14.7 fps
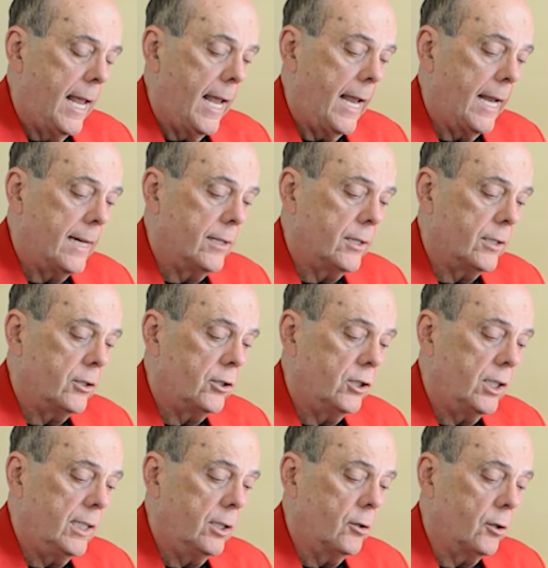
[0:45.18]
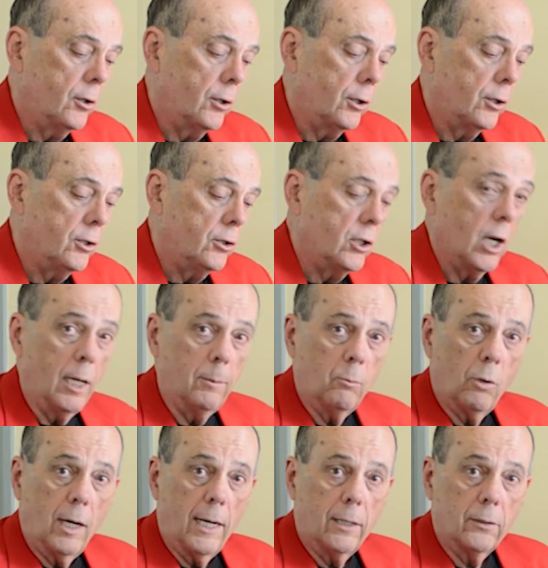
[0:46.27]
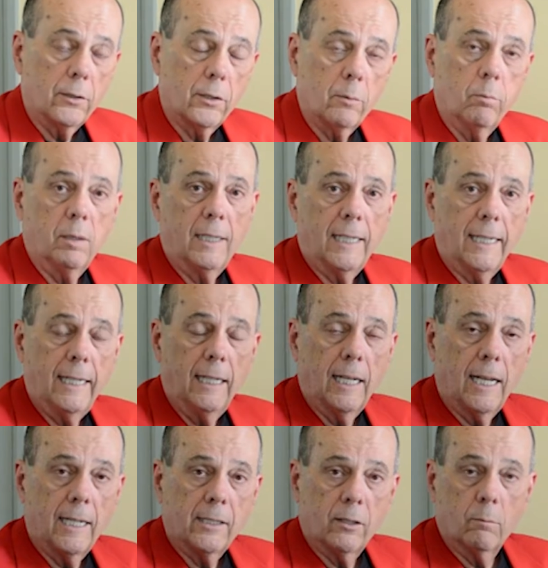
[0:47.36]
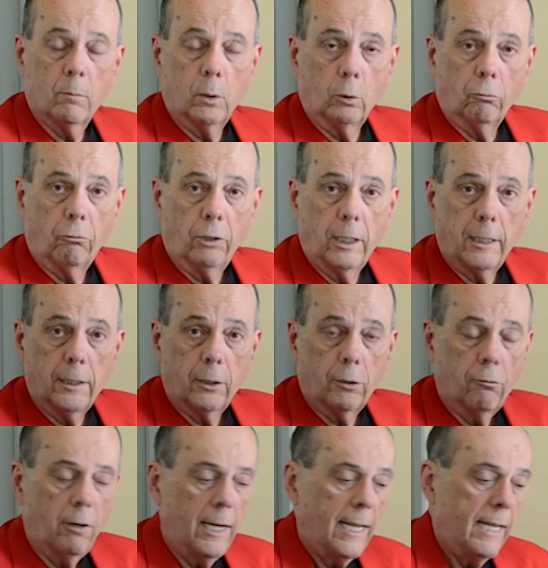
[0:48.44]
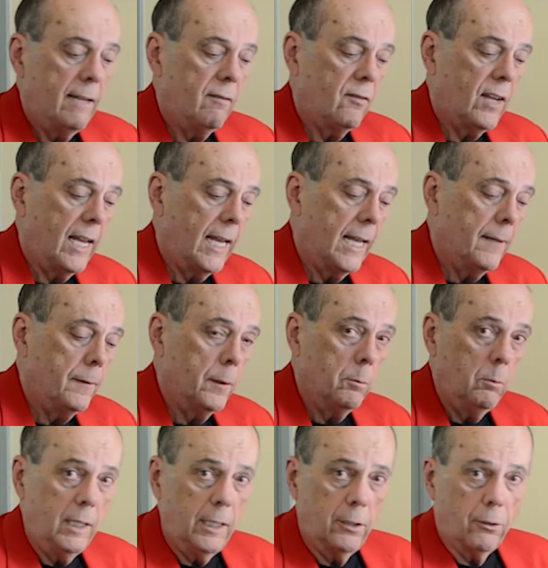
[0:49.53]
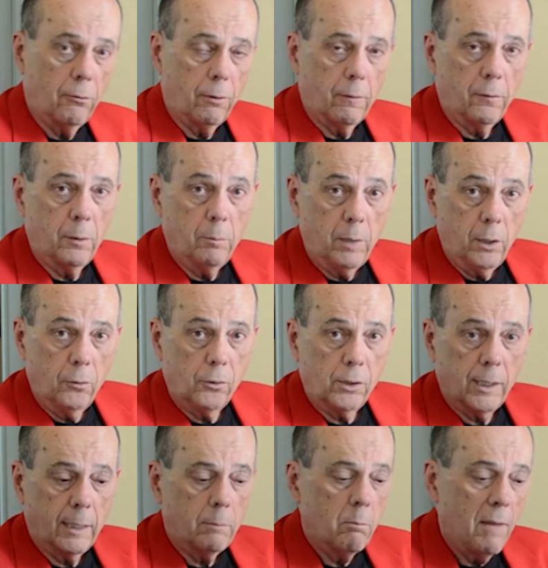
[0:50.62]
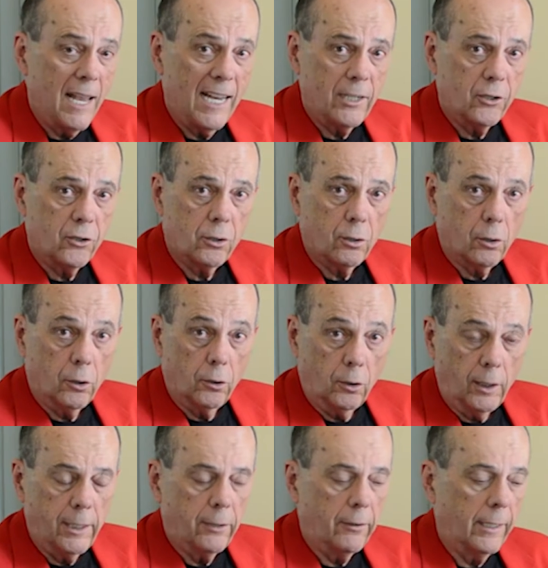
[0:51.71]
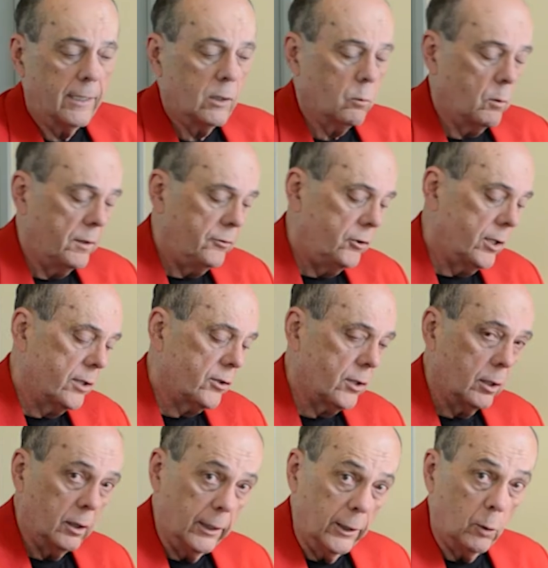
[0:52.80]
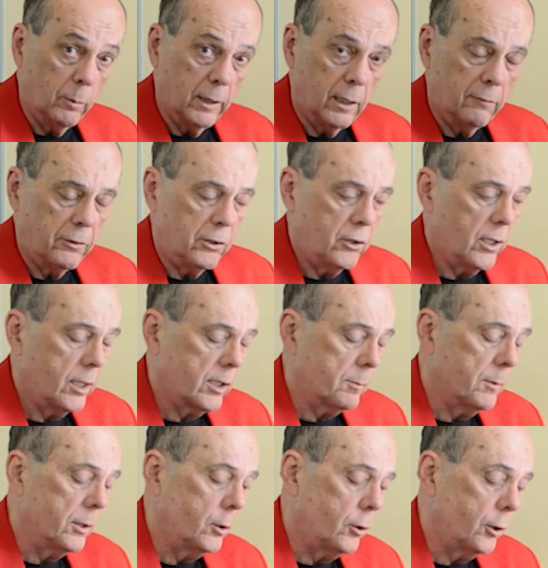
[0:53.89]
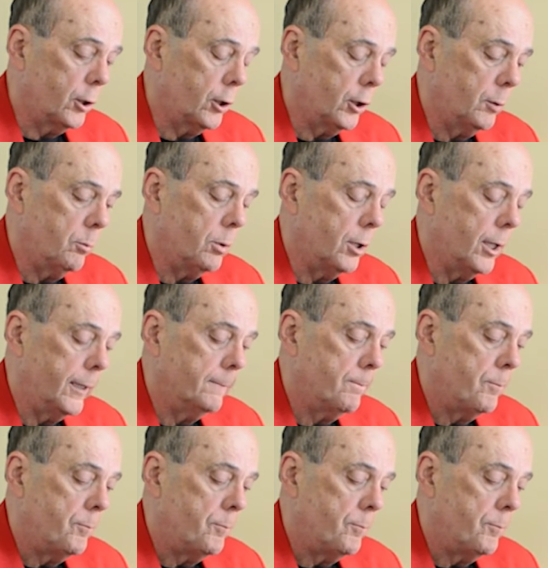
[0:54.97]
And she heard John Brown's body lies a moldering in the grave, and the meter of the music matched her lyrics with just a little bit of adjustment on her part.